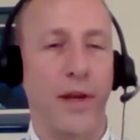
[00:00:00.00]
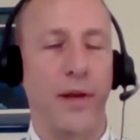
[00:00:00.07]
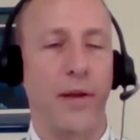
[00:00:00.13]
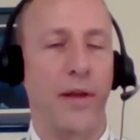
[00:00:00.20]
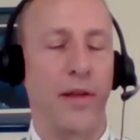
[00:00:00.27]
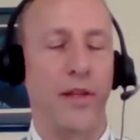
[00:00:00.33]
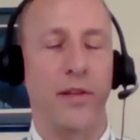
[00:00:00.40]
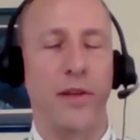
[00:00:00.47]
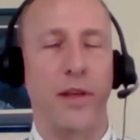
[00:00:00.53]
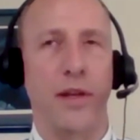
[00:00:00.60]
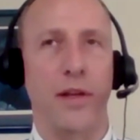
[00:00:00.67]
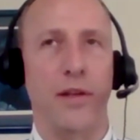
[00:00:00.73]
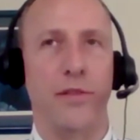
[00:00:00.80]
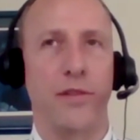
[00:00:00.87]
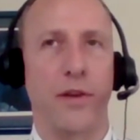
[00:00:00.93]
Uh, it
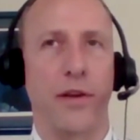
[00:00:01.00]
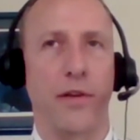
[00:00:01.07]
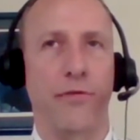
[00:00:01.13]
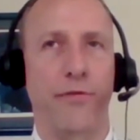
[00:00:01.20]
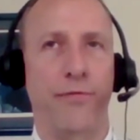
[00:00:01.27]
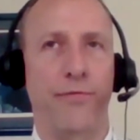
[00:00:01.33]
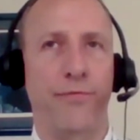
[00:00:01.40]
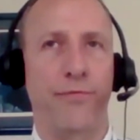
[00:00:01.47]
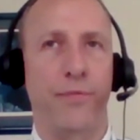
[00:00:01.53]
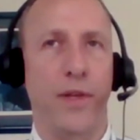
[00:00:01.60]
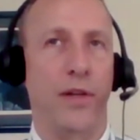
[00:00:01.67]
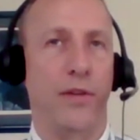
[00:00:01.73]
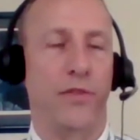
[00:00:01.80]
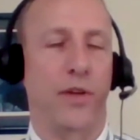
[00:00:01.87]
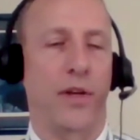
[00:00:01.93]
it is. Uh,
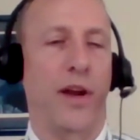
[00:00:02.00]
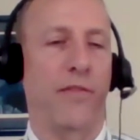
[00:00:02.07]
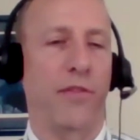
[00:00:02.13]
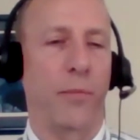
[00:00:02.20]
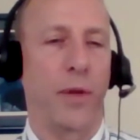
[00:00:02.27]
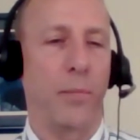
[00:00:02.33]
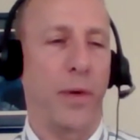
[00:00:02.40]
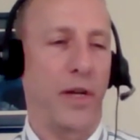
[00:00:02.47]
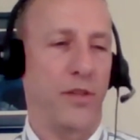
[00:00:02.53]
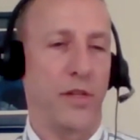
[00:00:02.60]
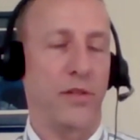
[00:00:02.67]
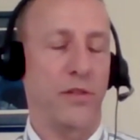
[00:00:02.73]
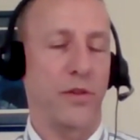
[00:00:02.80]
It is a government budget,